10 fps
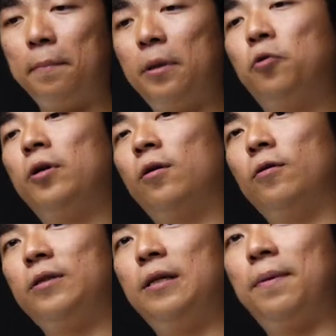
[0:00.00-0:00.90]
Between
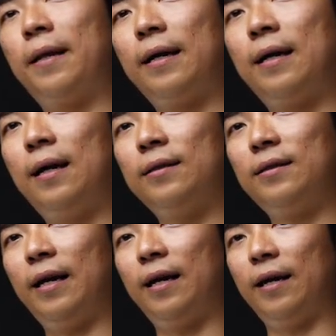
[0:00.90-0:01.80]
Cozy playing
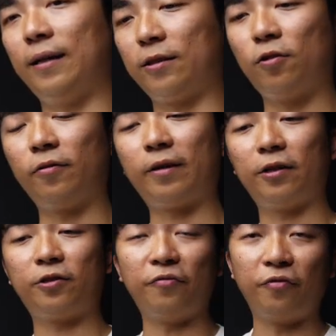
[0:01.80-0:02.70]
cards and the School of
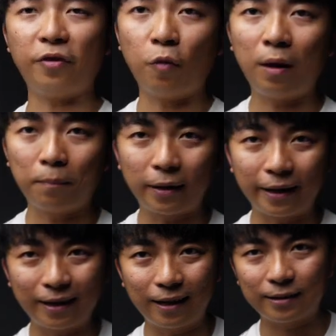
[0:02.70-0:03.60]
Cardistry V1
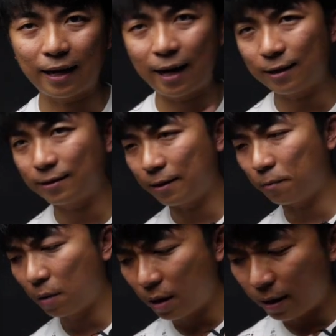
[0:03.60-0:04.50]
playing cards, I asked
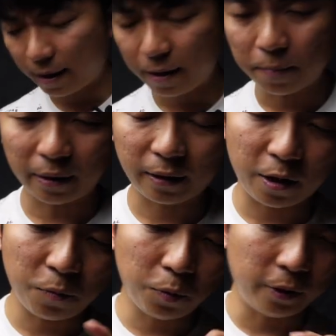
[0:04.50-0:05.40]
them, hey man,
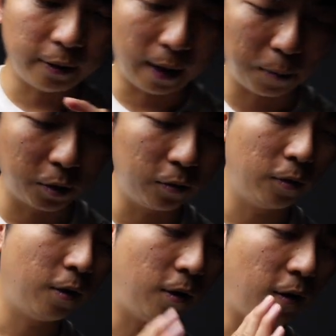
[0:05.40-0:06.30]
can you put double
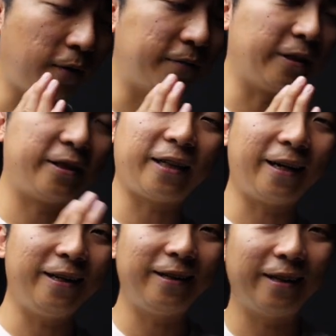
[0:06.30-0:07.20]
of the
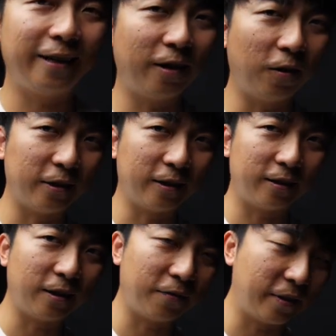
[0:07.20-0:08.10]
shiny thing on the
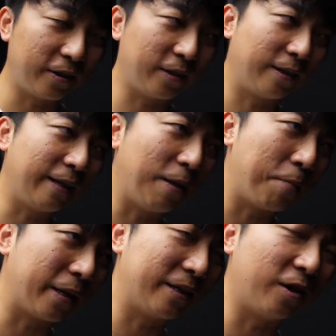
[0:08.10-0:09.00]
surface, the thing that
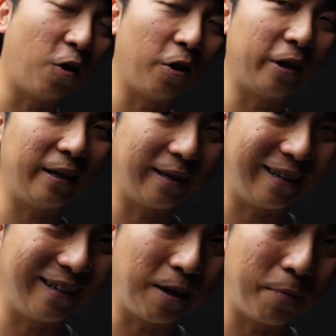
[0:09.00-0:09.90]
makes it oily, the
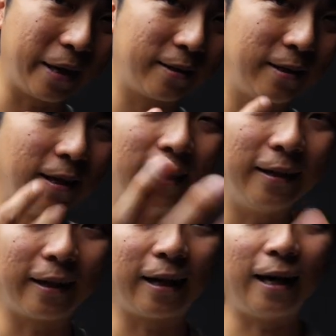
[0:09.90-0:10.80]
thing that makes
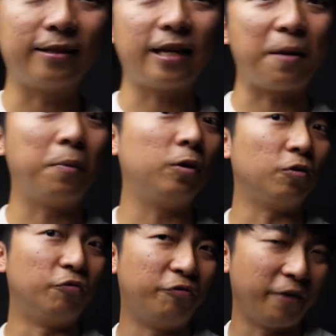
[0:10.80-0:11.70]
the cards able
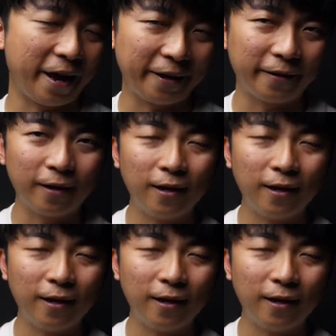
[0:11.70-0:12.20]
to fan?